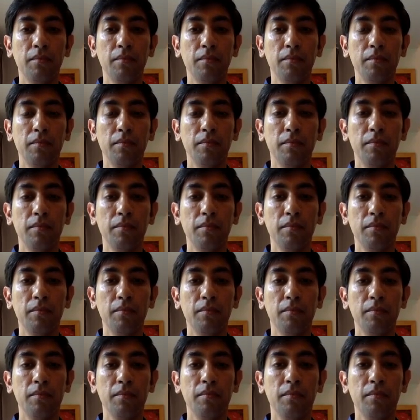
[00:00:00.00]

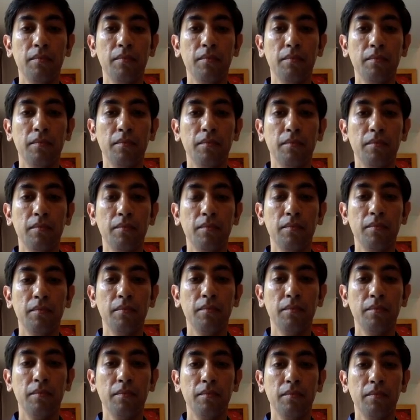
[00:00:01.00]

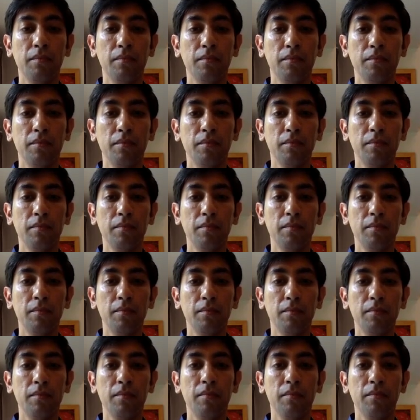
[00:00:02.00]

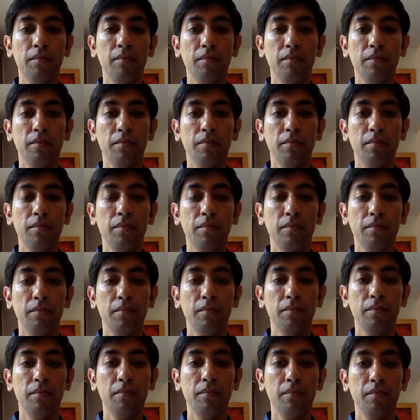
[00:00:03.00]

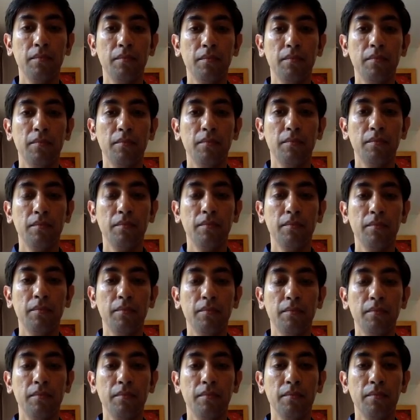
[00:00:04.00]

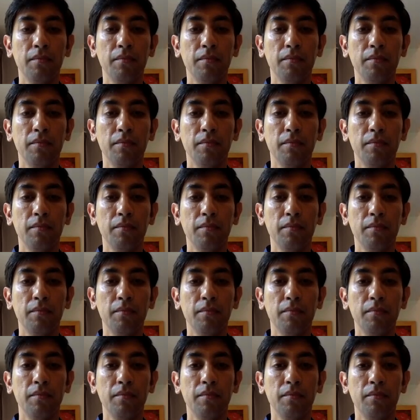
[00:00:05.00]

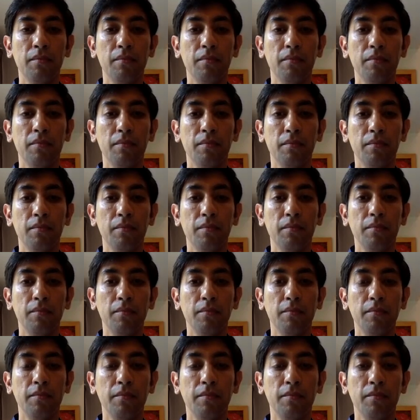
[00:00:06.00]

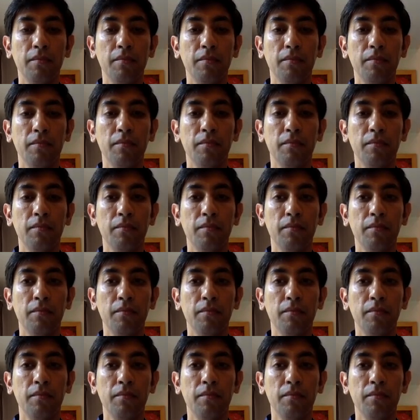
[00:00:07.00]
No words are spoken by the person on screen.